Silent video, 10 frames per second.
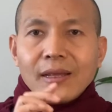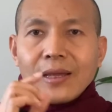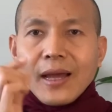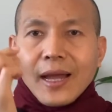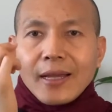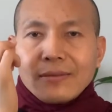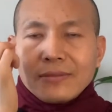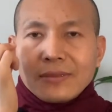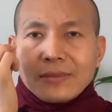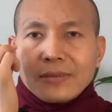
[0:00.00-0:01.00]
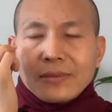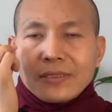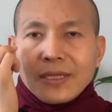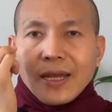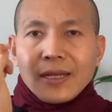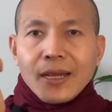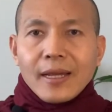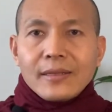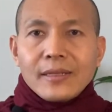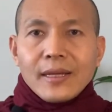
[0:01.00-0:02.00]
eyes, sense,
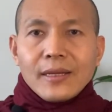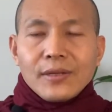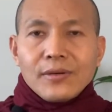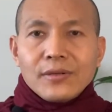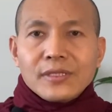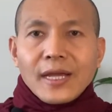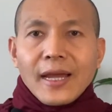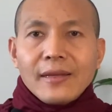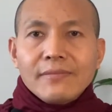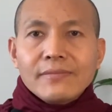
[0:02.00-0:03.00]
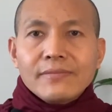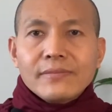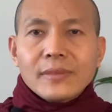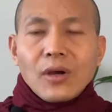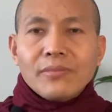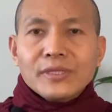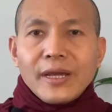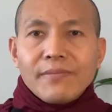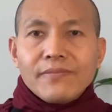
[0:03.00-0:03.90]
and sight, object.